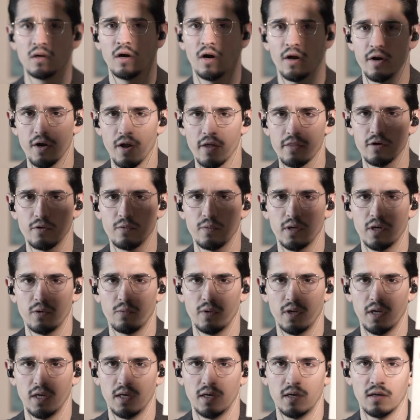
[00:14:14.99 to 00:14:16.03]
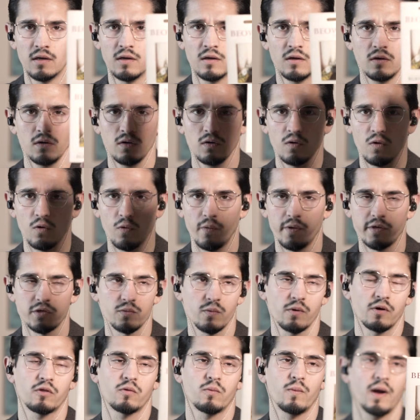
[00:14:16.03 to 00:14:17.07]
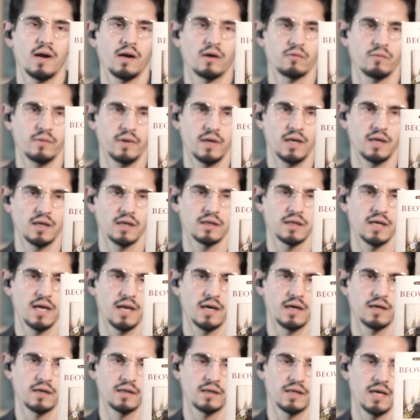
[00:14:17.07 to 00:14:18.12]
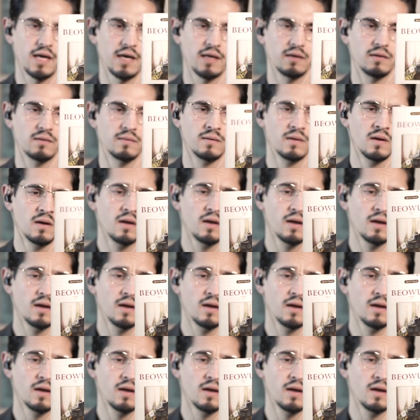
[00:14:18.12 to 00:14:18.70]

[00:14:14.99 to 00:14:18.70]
Another reread, always worthwhile reading again and again.